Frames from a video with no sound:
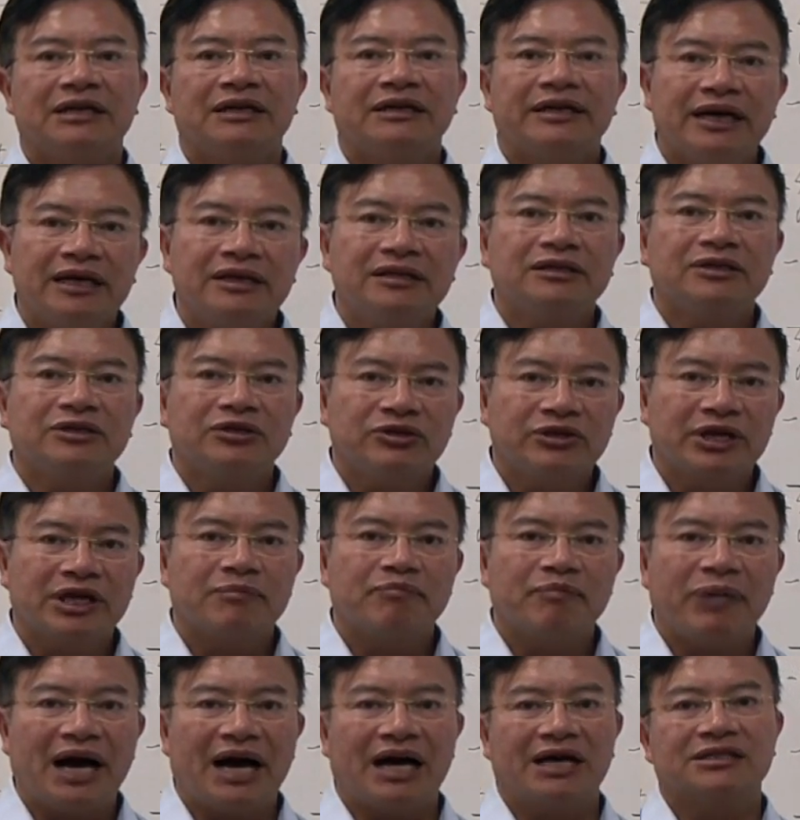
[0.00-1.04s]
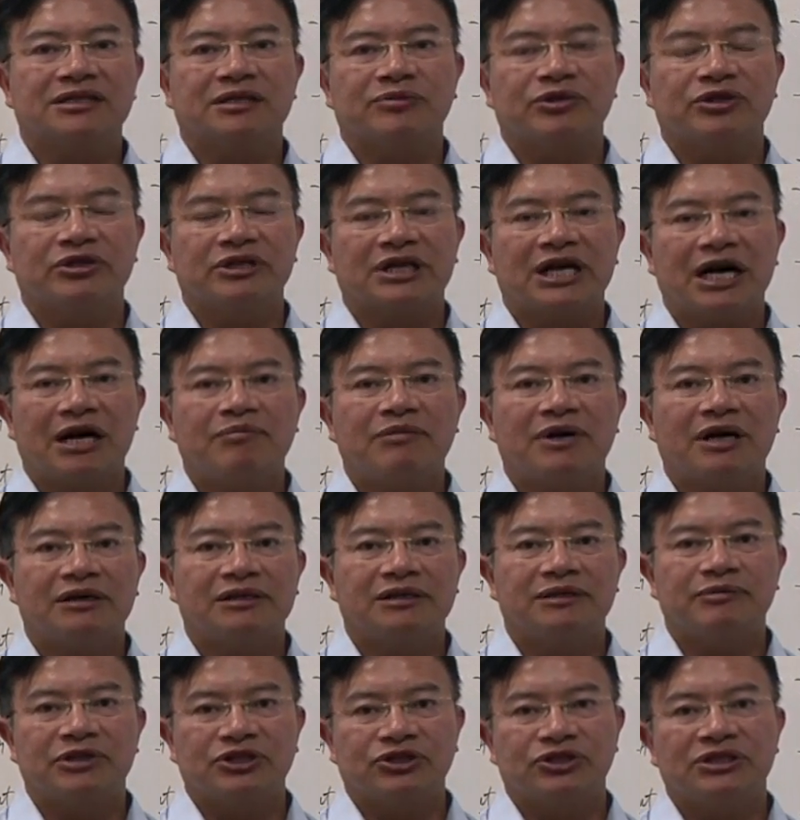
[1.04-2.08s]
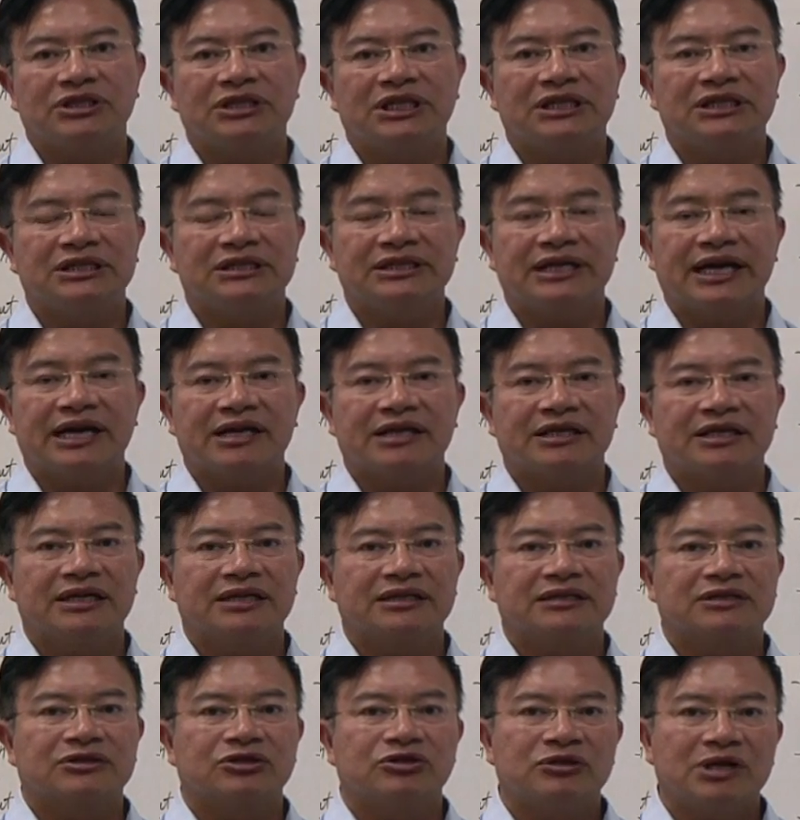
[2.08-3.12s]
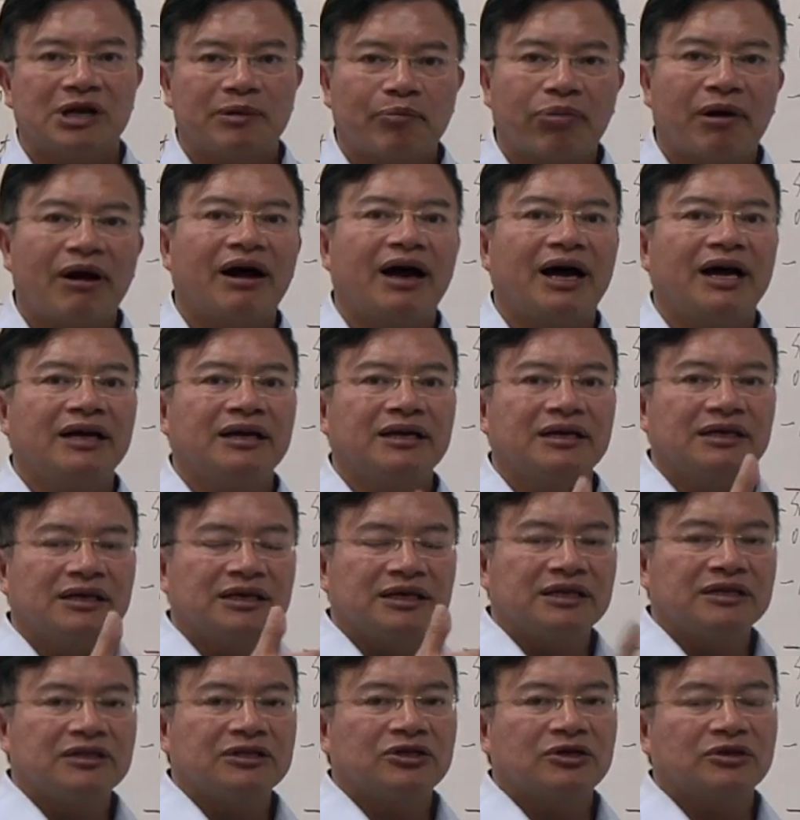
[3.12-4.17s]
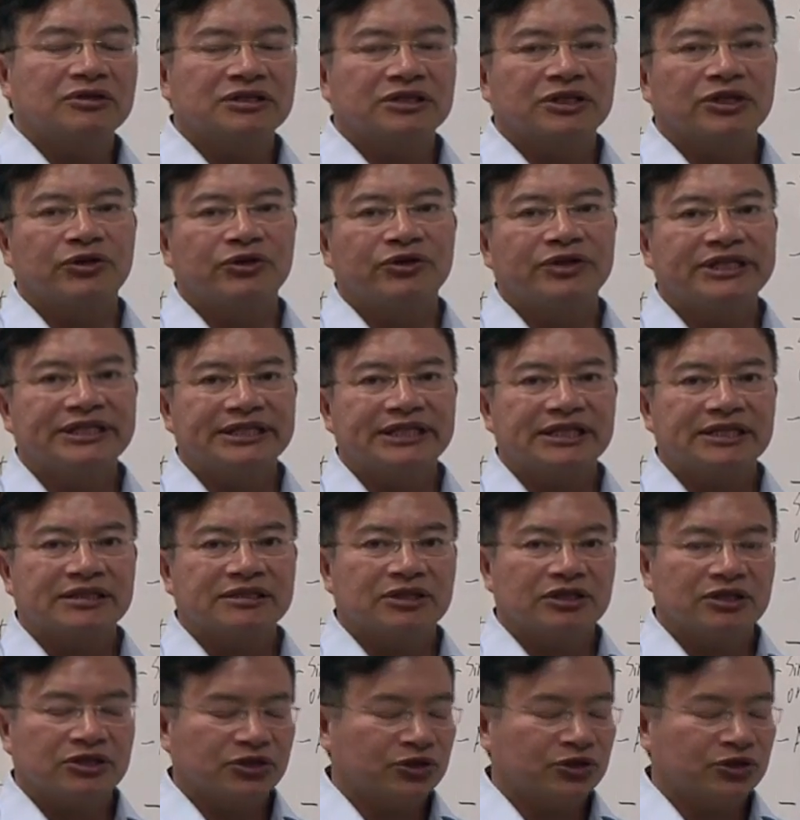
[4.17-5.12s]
Then you can possibly come out the machine learning techniques to apply in those heuristic,